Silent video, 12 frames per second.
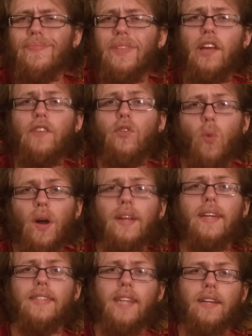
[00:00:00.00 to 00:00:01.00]
If you want to
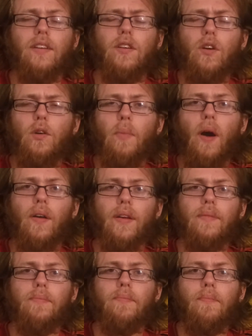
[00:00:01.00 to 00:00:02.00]
get technical about it,
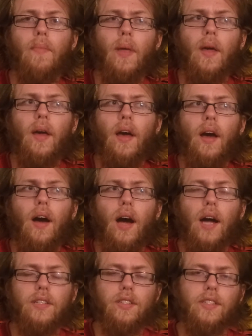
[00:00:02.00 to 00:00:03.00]

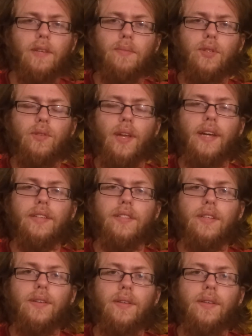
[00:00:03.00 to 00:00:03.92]
I just skipped 2 days.